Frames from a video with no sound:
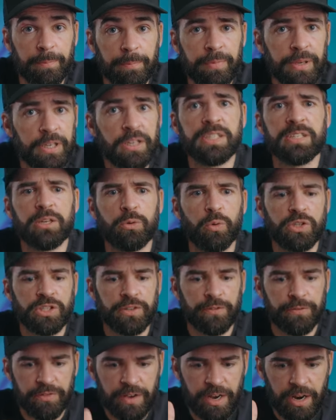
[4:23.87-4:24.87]
because it was
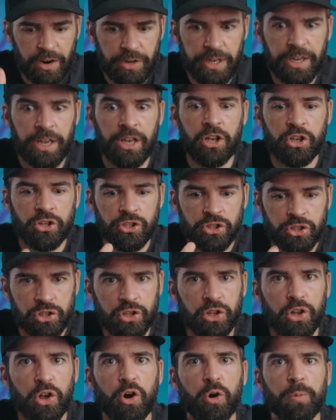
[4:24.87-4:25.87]
a very
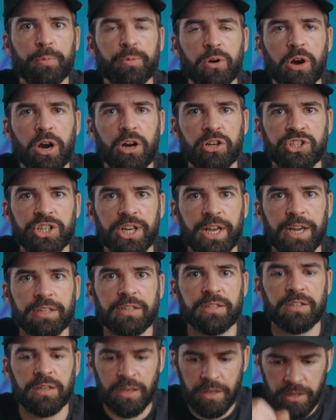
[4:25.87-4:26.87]
slow
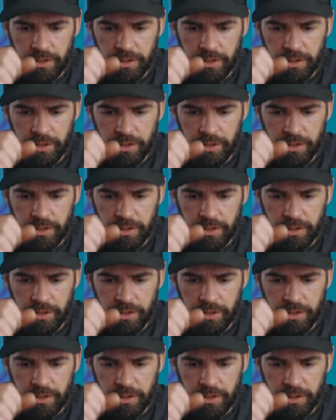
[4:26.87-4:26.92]
project.